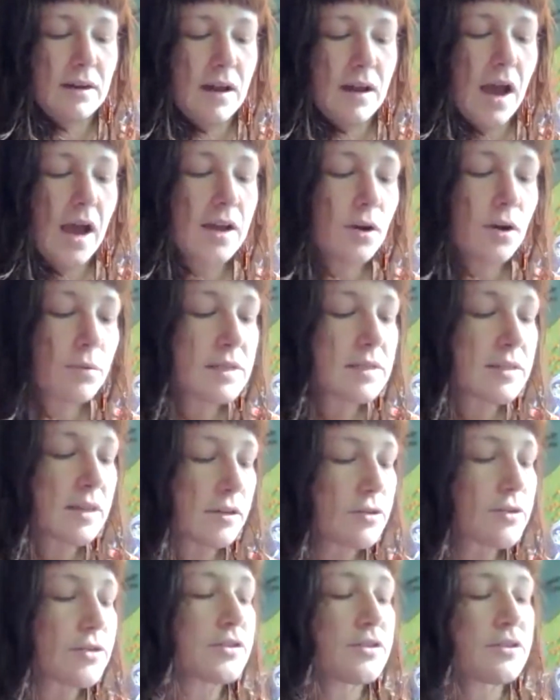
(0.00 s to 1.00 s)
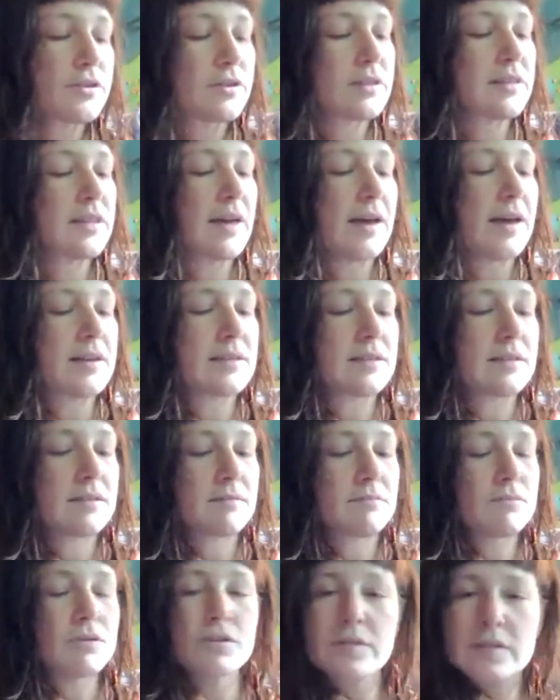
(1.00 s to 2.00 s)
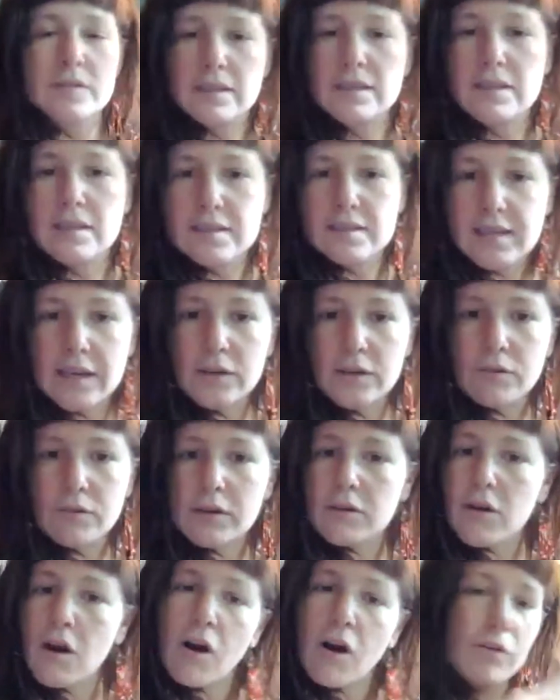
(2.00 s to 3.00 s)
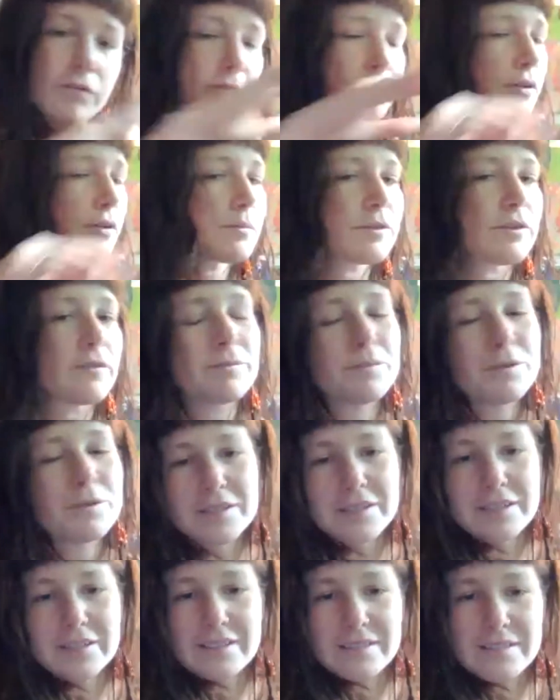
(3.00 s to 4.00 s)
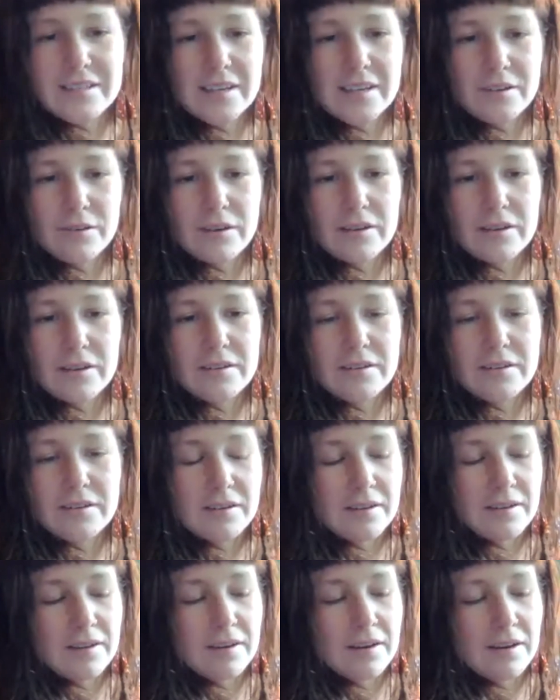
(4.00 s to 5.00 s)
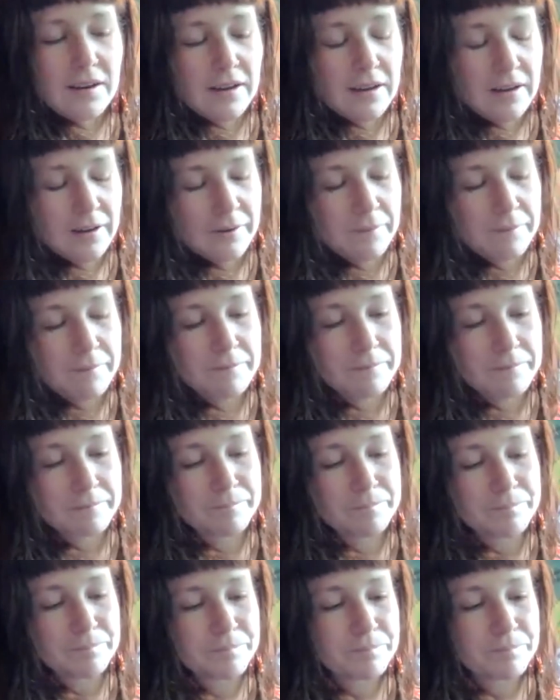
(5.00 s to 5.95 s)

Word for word: I always understood that music is sacred. All forms of music is sacred. Um,